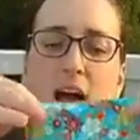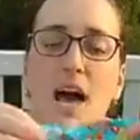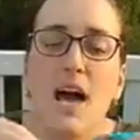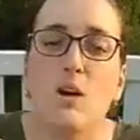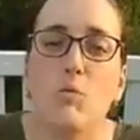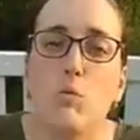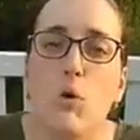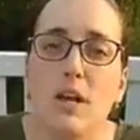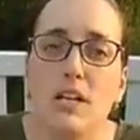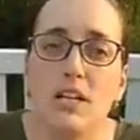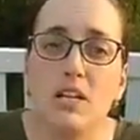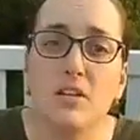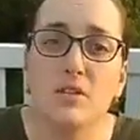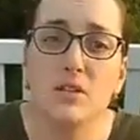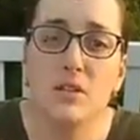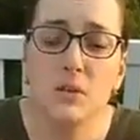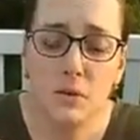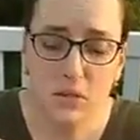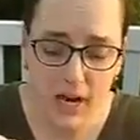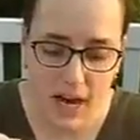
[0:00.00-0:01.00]
And when you
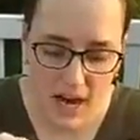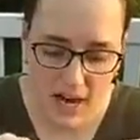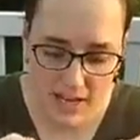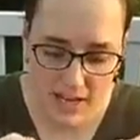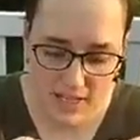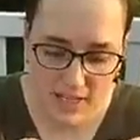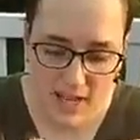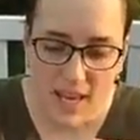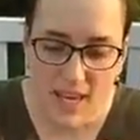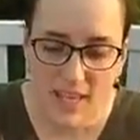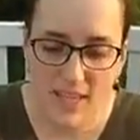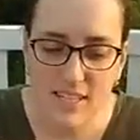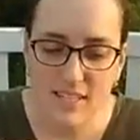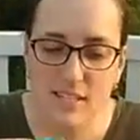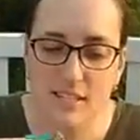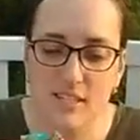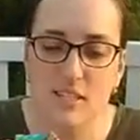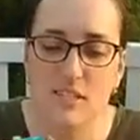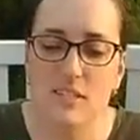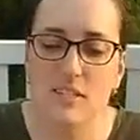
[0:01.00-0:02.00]
do, guys, this
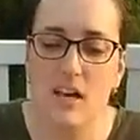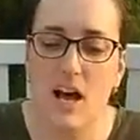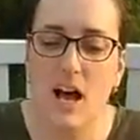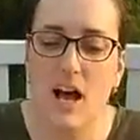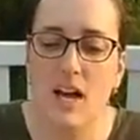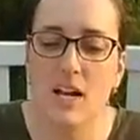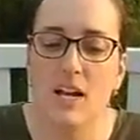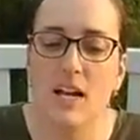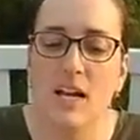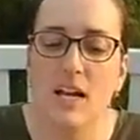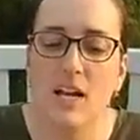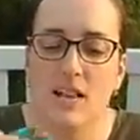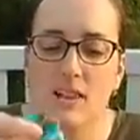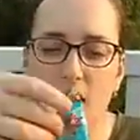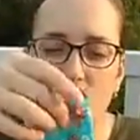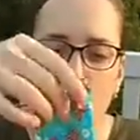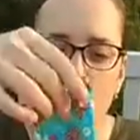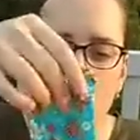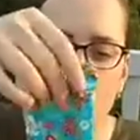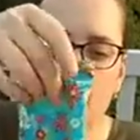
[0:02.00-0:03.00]
is a sign
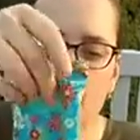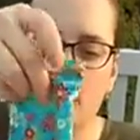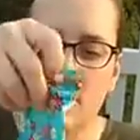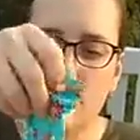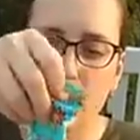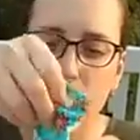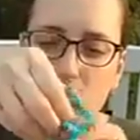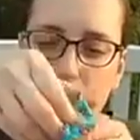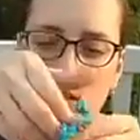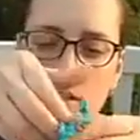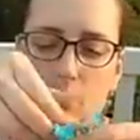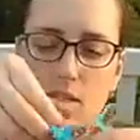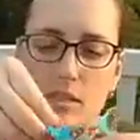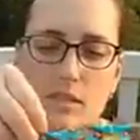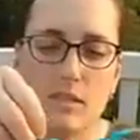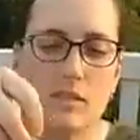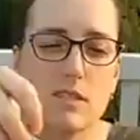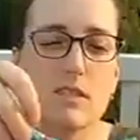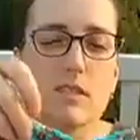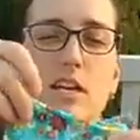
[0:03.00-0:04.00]
that when it's this
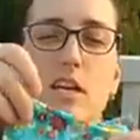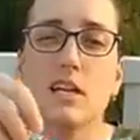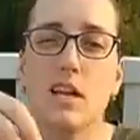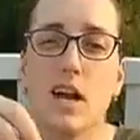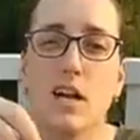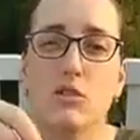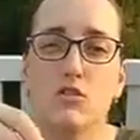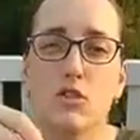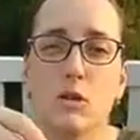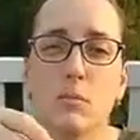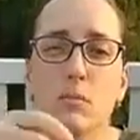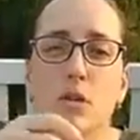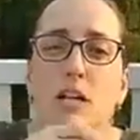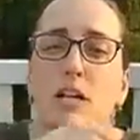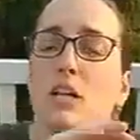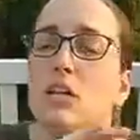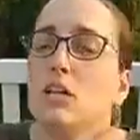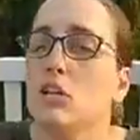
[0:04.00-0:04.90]
consistency and not dripping,